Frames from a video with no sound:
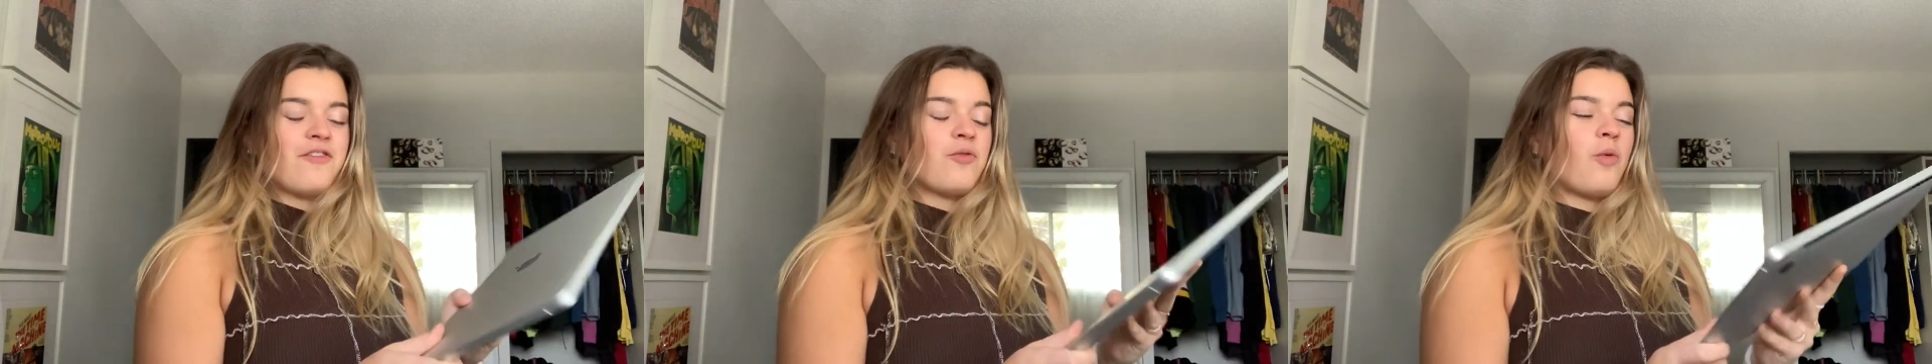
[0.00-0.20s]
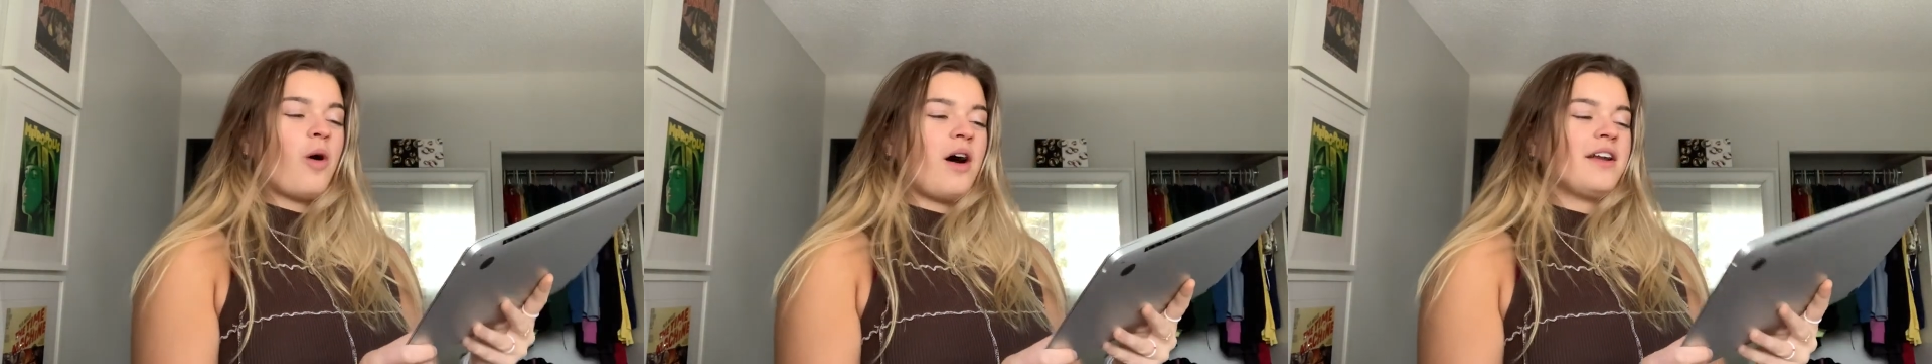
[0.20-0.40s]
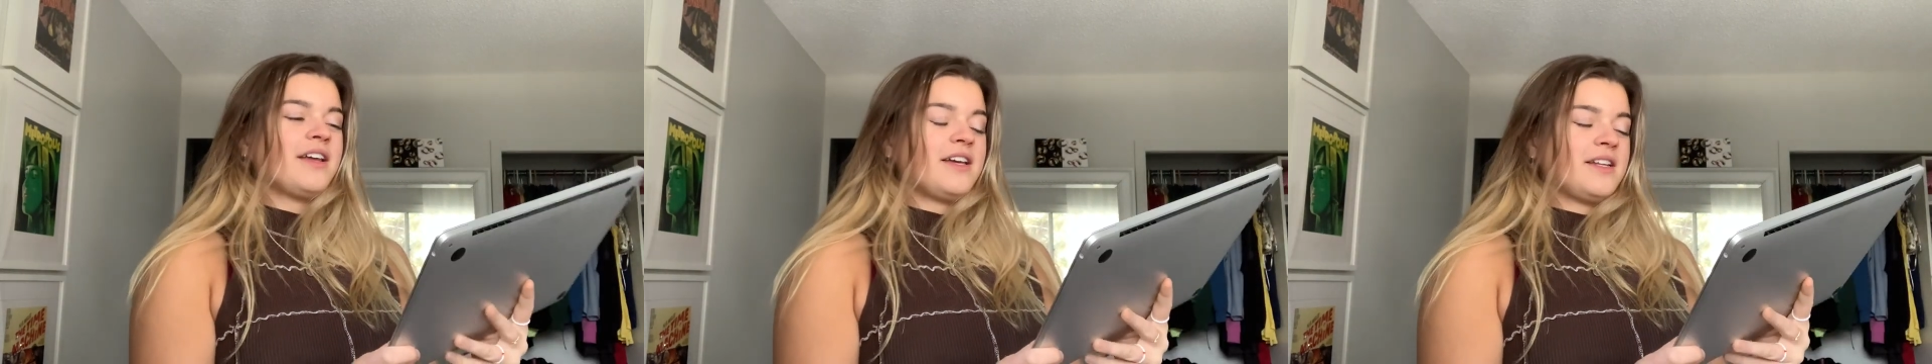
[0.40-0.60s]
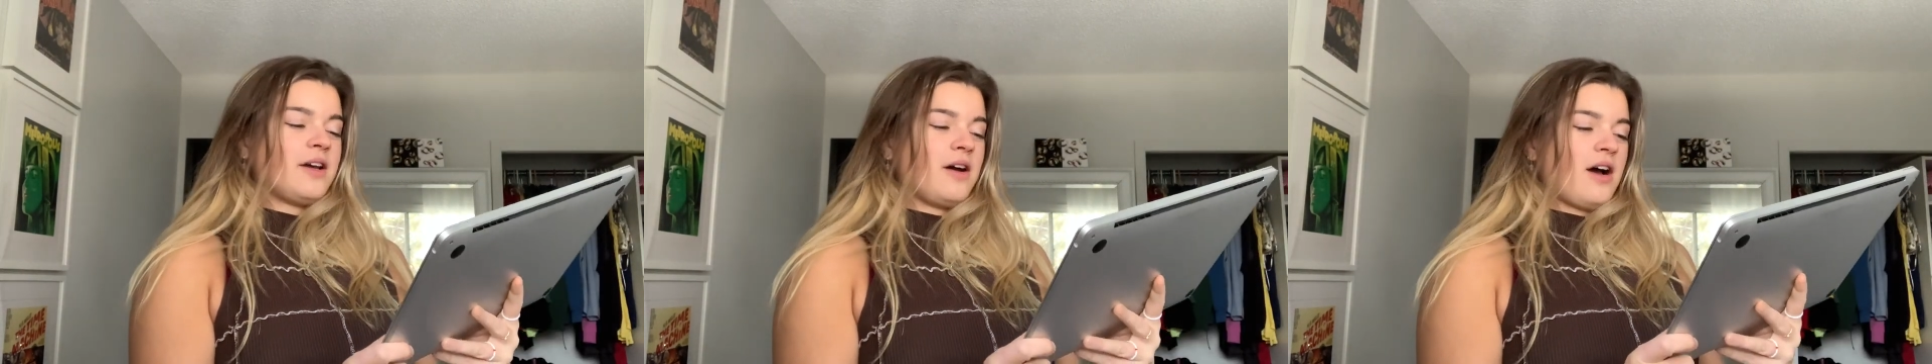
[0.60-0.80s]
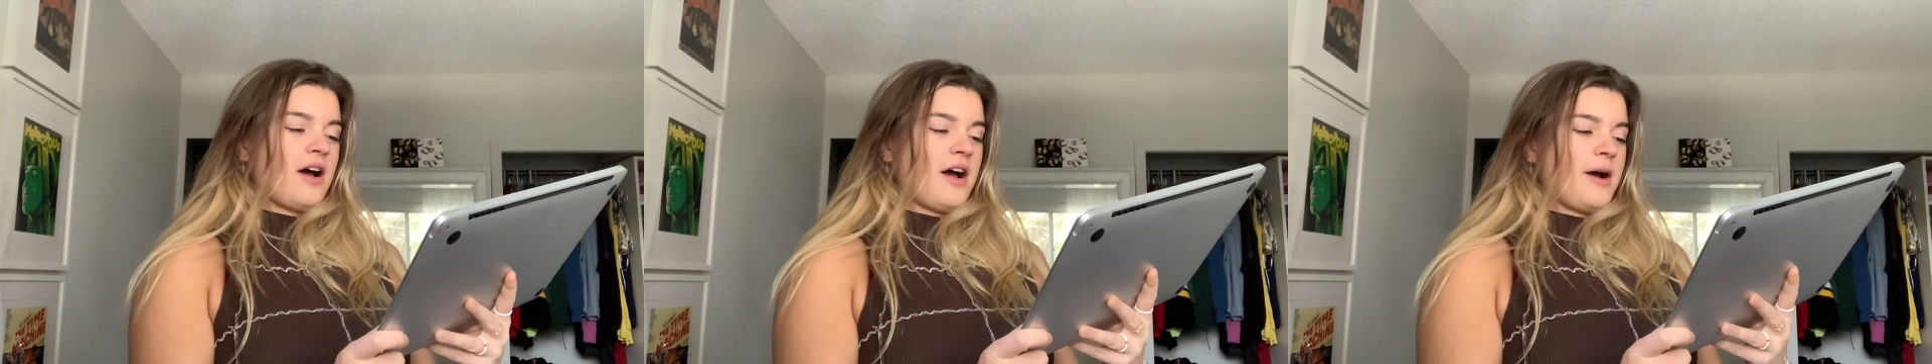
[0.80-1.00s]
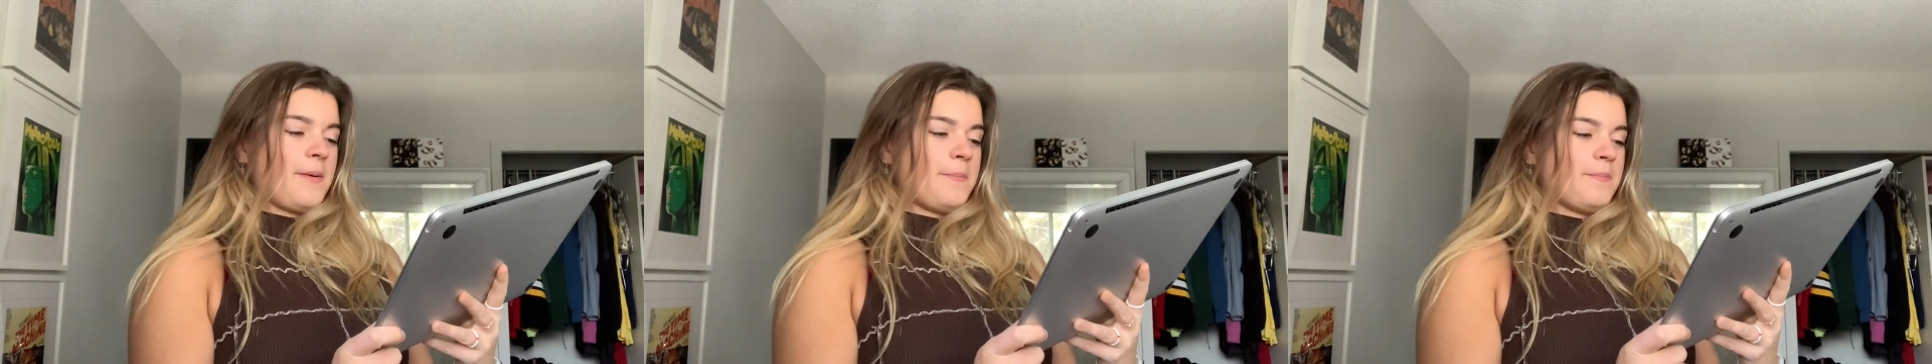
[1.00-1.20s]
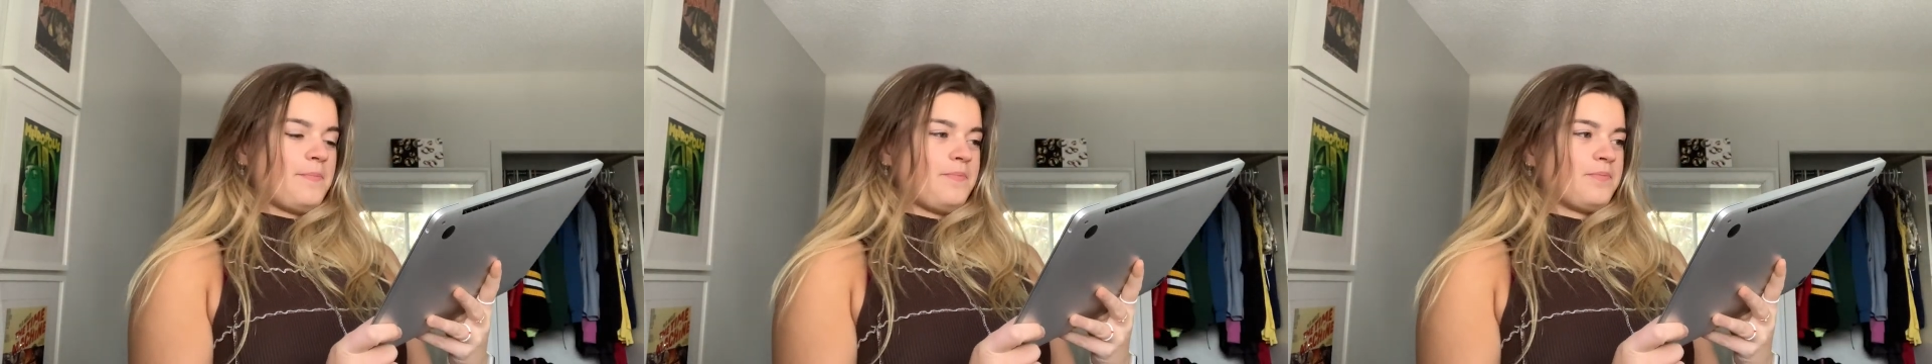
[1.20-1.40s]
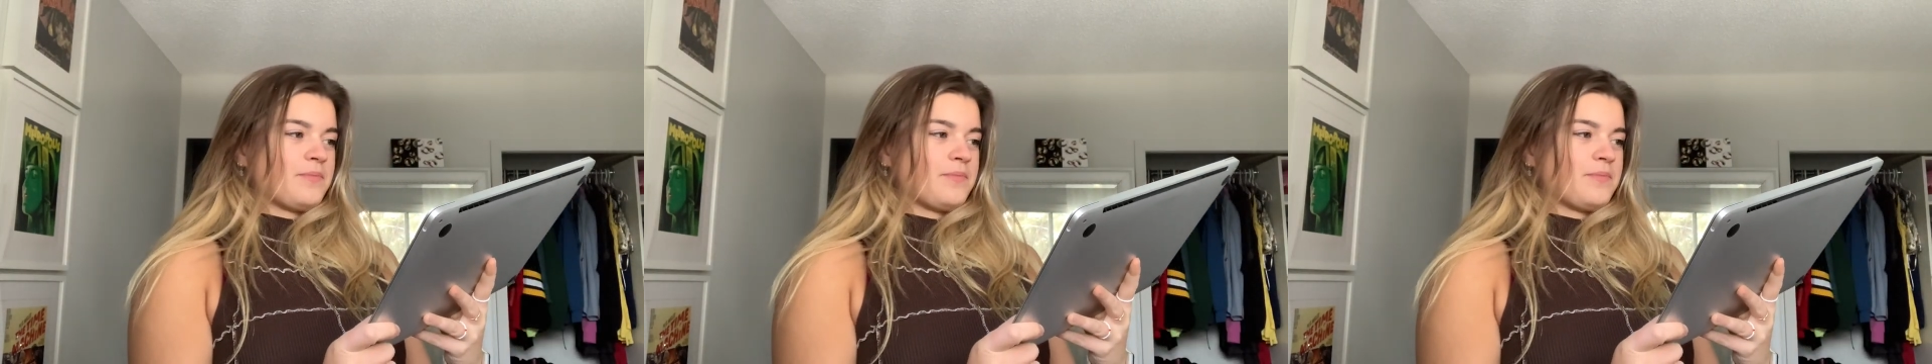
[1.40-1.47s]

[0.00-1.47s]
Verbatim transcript: wanted um,